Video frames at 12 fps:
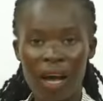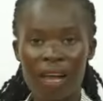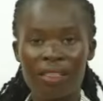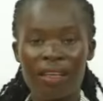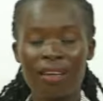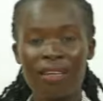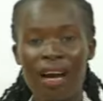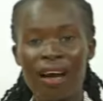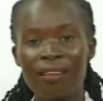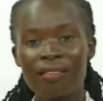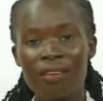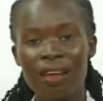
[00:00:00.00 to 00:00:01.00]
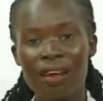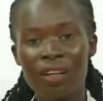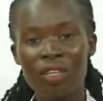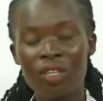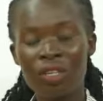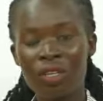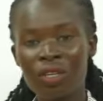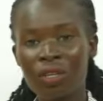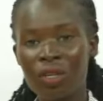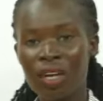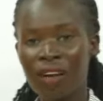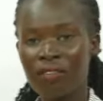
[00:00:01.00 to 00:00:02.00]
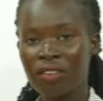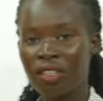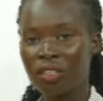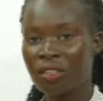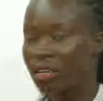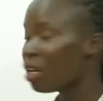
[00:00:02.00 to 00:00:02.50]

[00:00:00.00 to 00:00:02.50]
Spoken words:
and then the acceleration due to gravity.